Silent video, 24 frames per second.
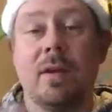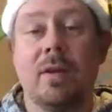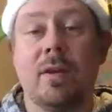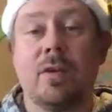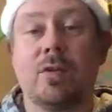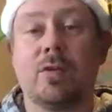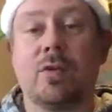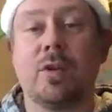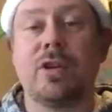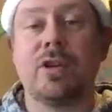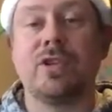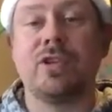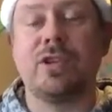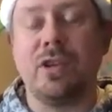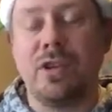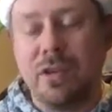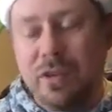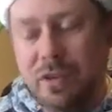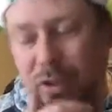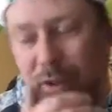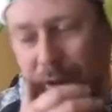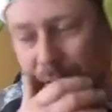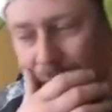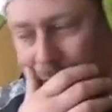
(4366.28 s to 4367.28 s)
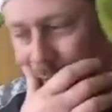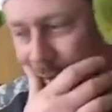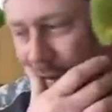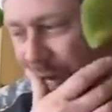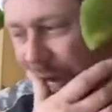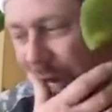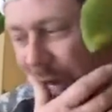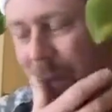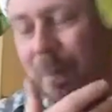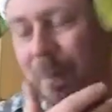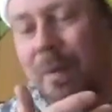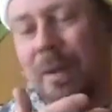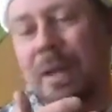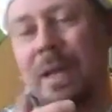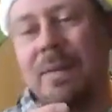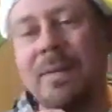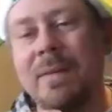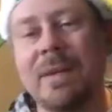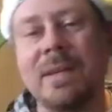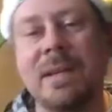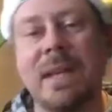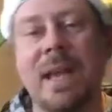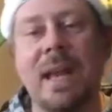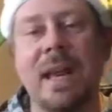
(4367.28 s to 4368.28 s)
Christian children that believe
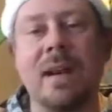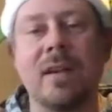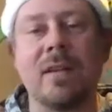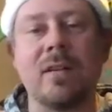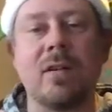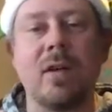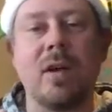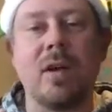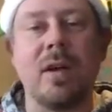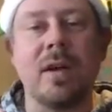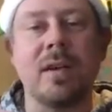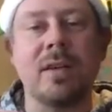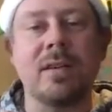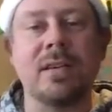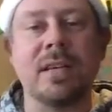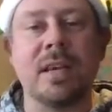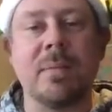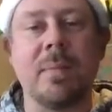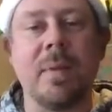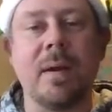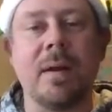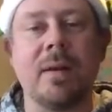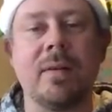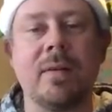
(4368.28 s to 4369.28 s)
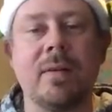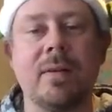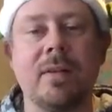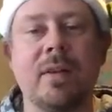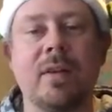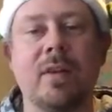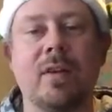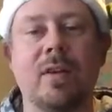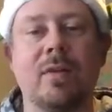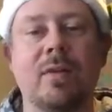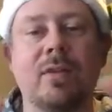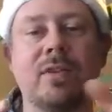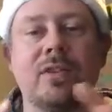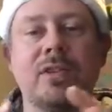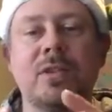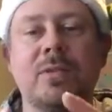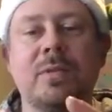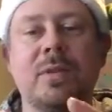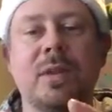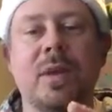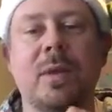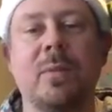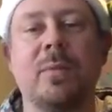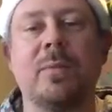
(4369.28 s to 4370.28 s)
in Santa Claus, the amount of
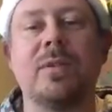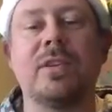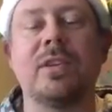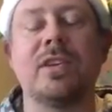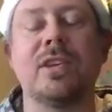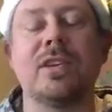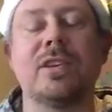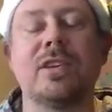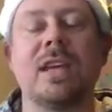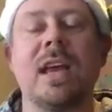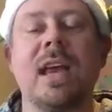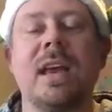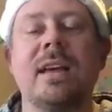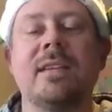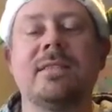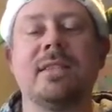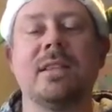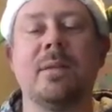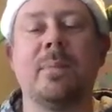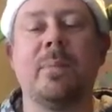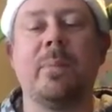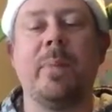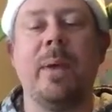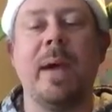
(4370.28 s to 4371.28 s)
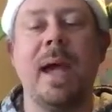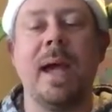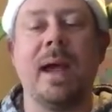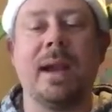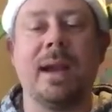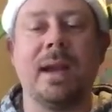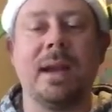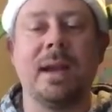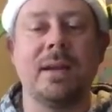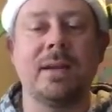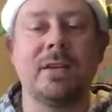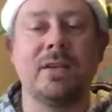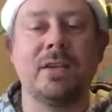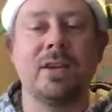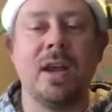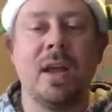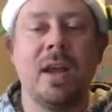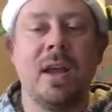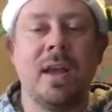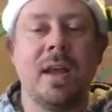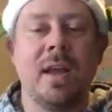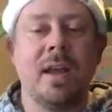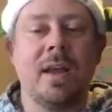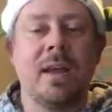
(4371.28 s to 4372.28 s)
the size of the package,
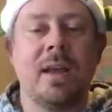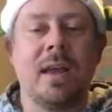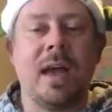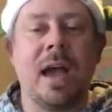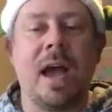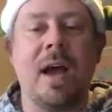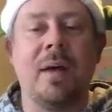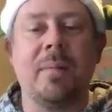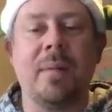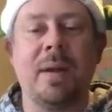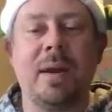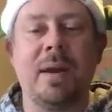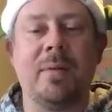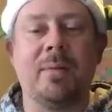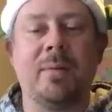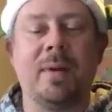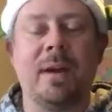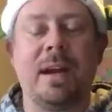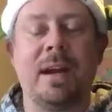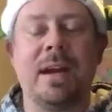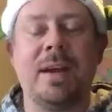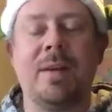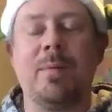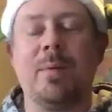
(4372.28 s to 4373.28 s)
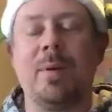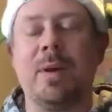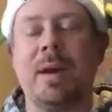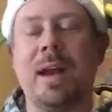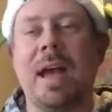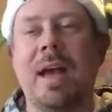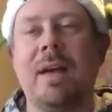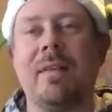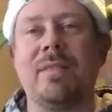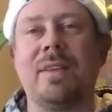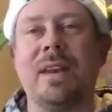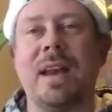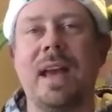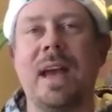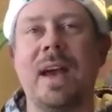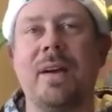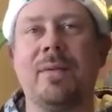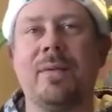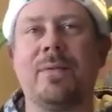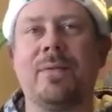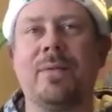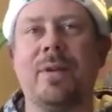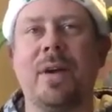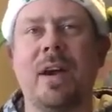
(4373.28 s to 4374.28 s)
how many he would have to
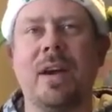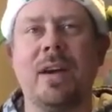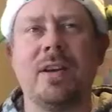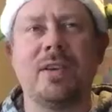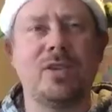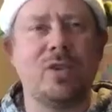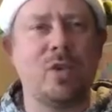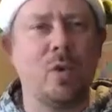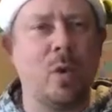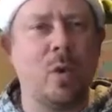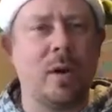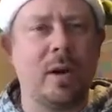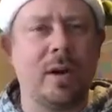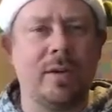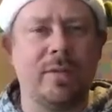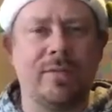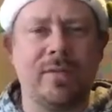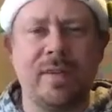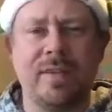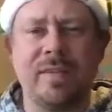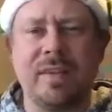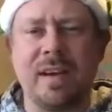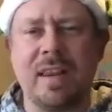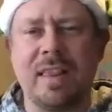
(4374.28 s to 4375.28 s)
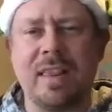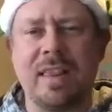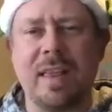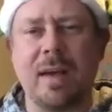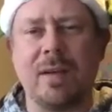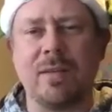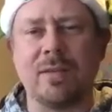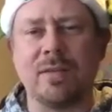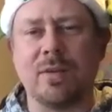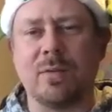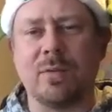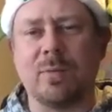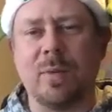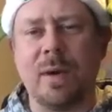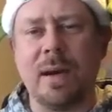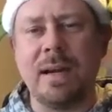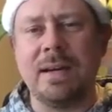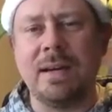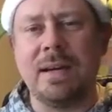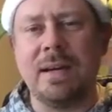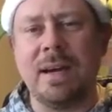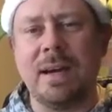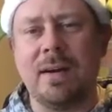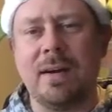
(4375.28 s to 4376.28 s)
have 250,000
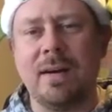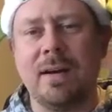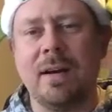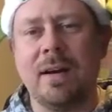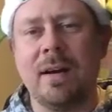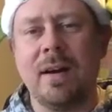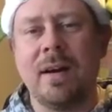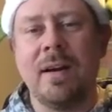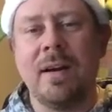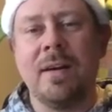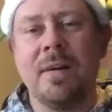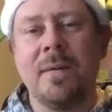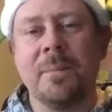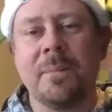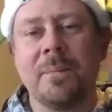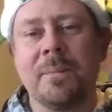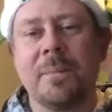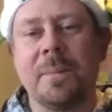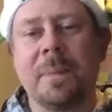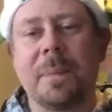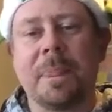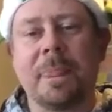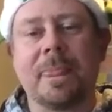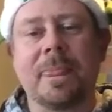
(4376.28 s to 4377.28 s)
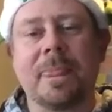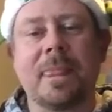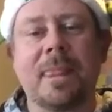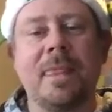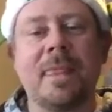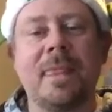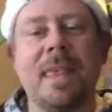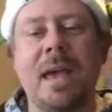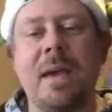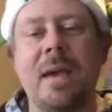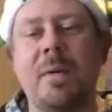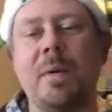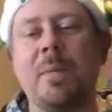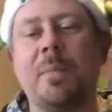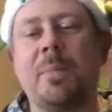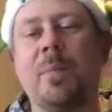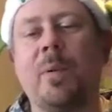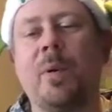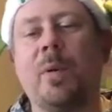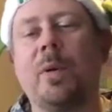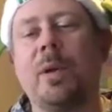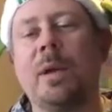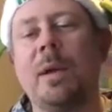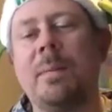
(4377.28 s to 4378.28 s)
reindeer that would
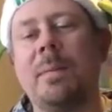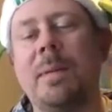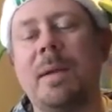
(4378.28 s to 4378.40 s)
pull him.